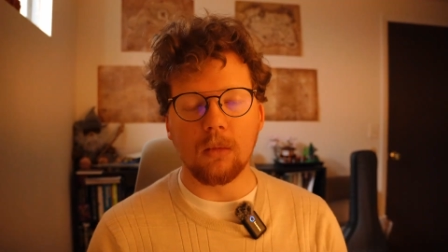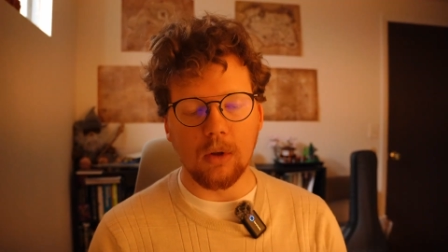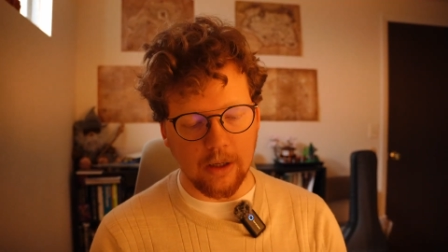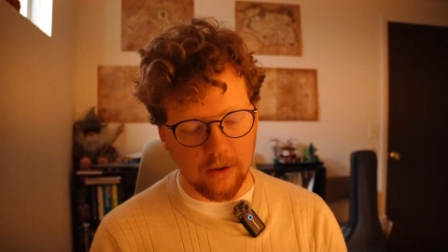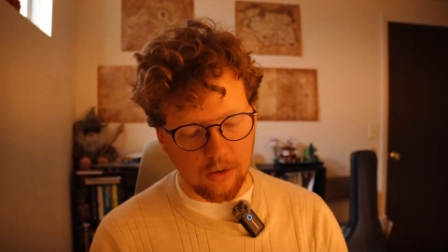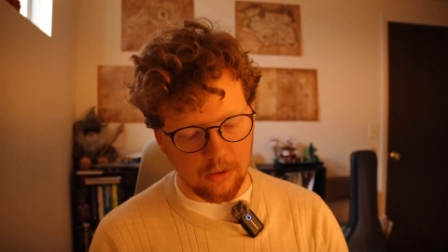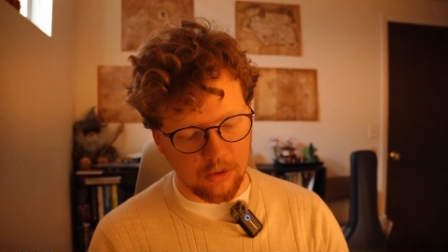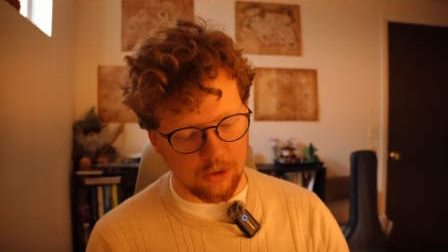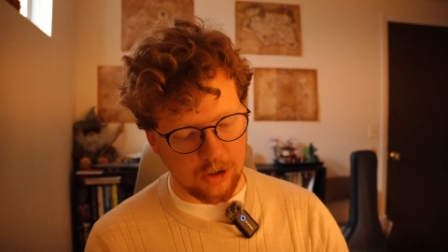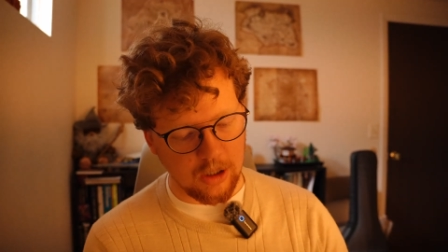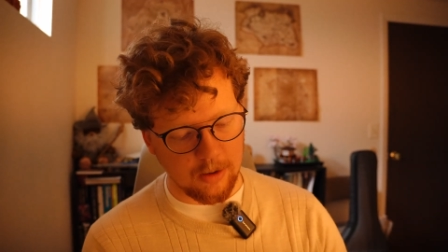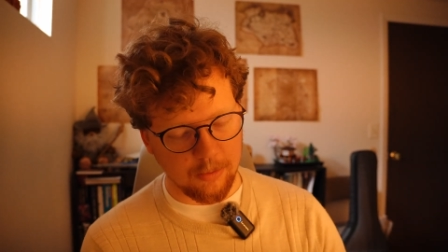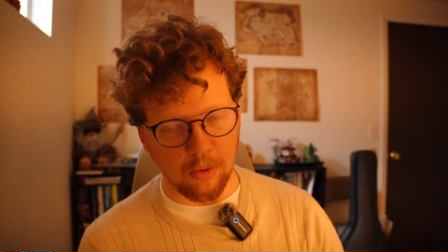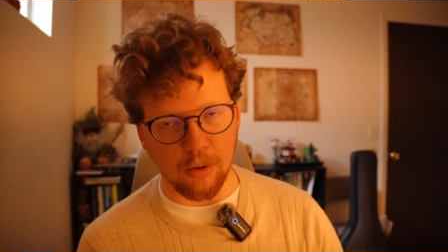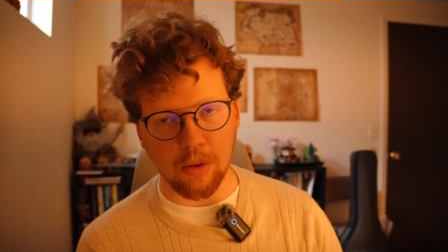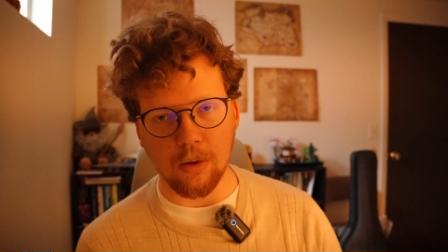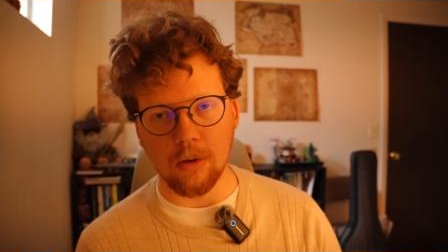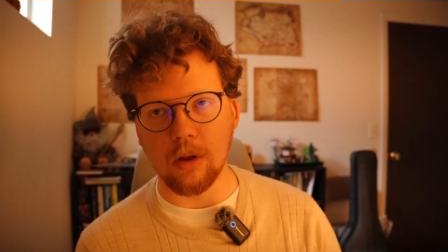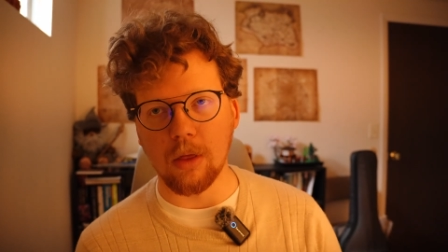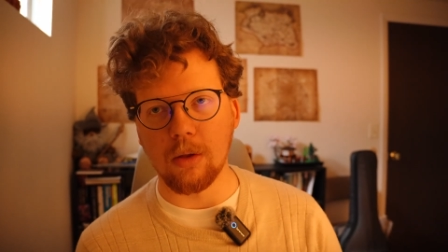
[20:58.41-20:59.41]
Later in chapter
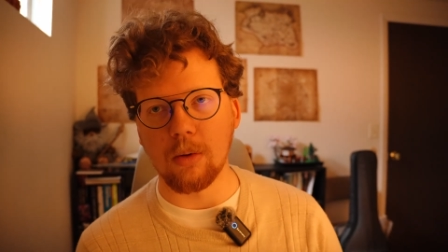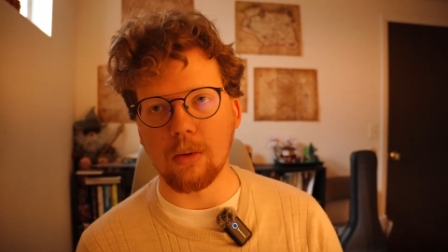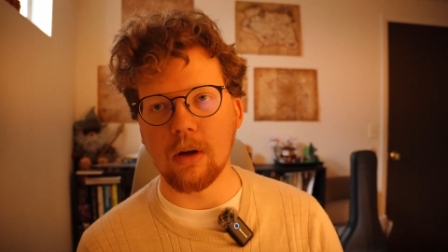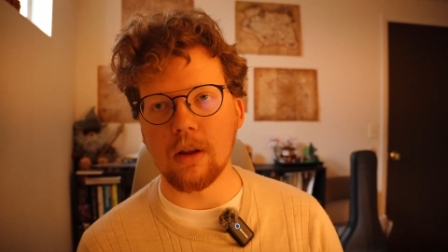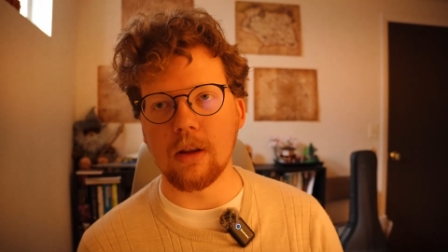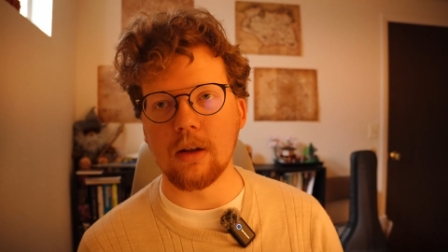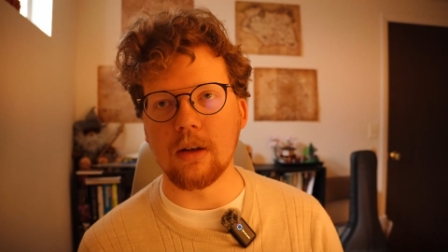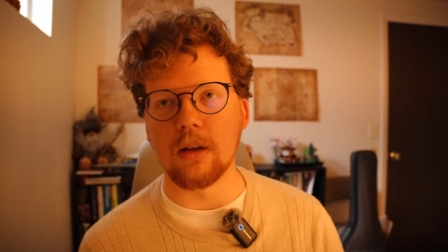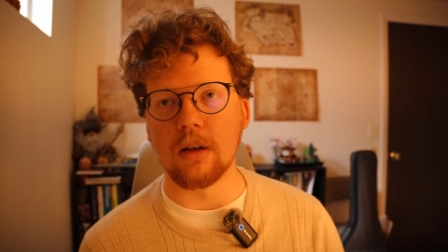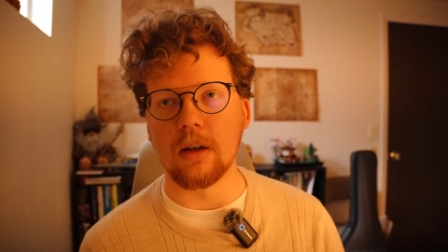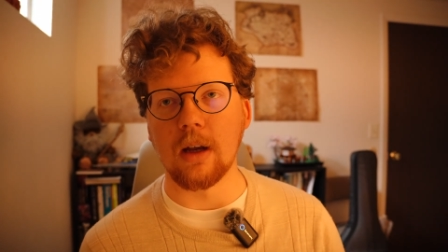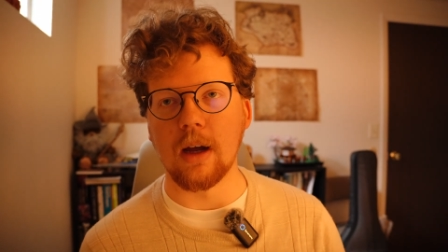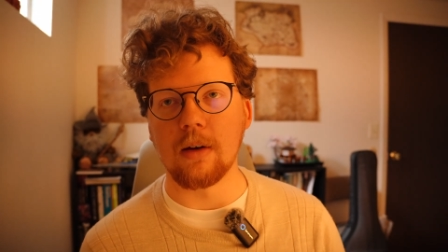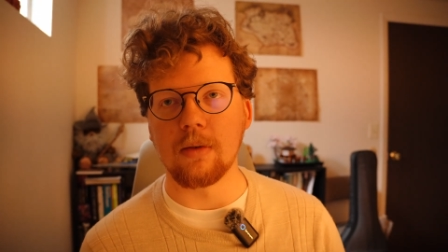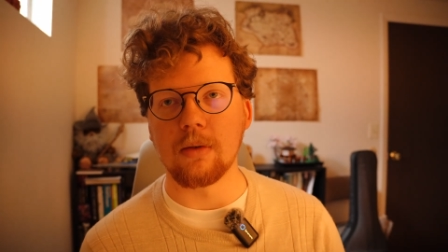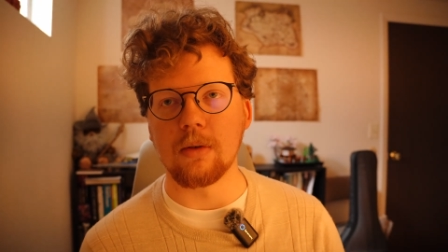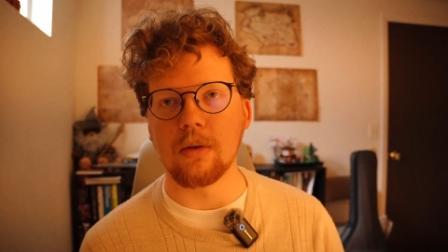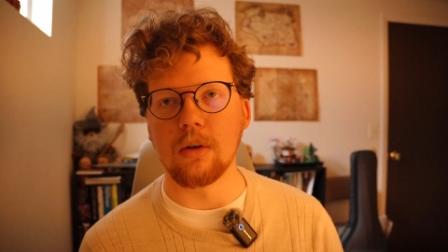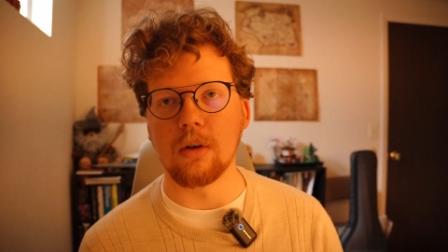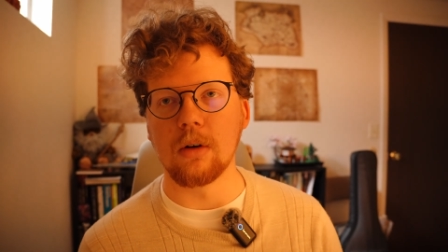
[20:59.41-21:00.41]
33, this is
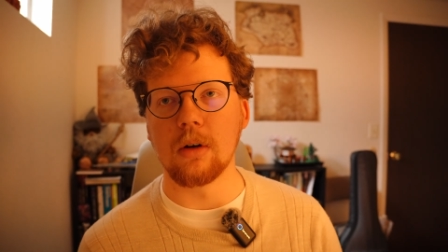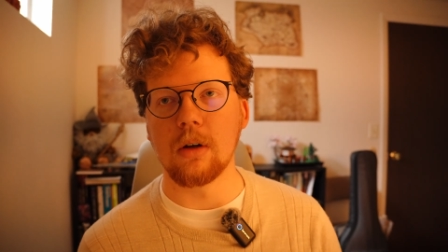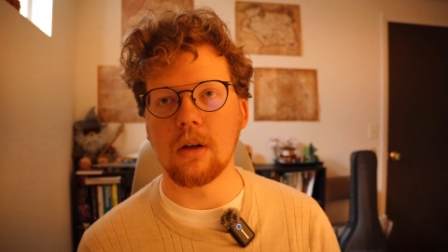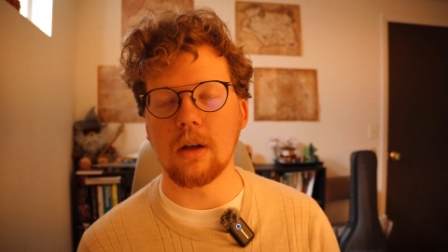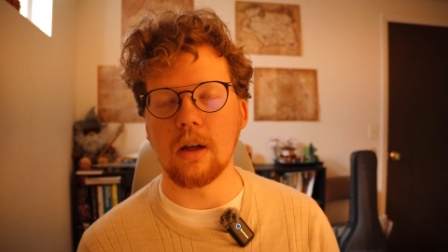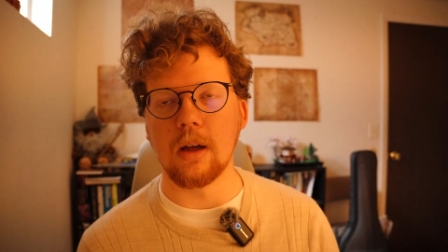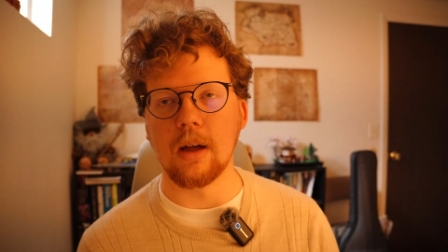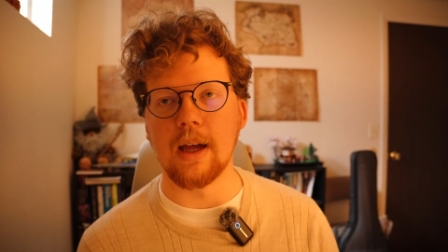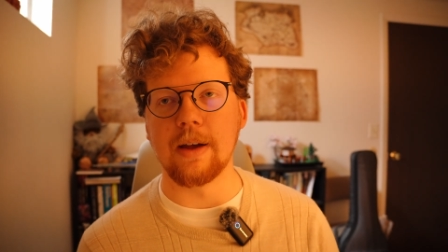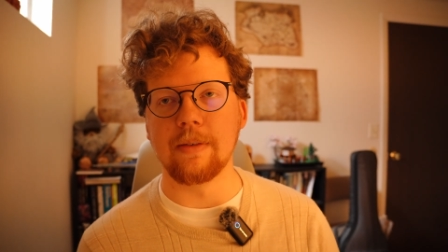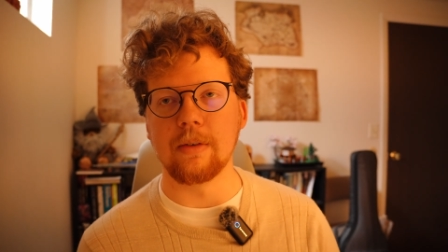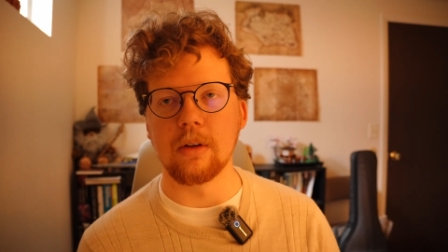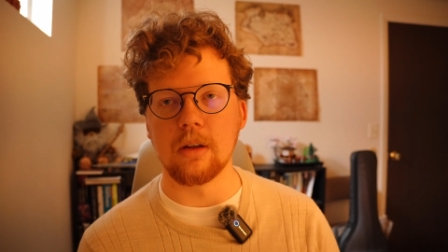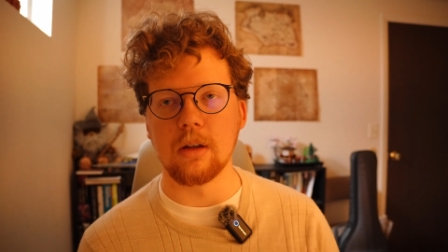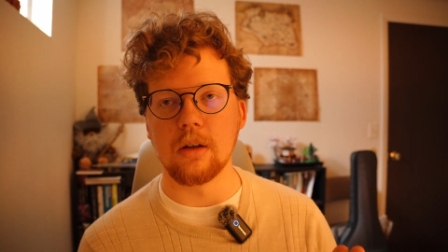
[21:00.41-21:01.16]
after having